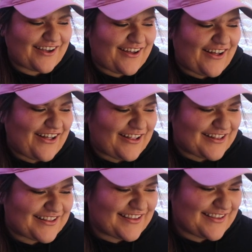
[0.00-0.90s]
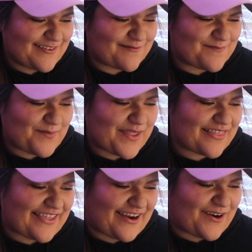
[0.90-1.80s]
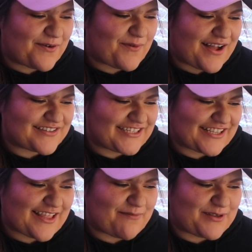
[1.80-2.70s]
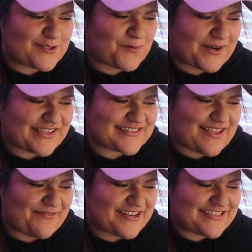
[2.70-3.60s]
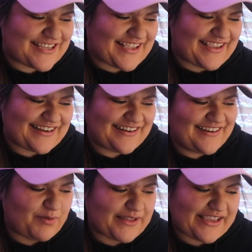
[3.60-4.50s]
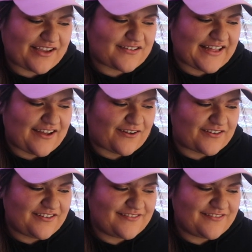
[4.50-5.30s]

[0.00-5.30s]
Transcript: all be there watching them in 2017. Plain Cloud.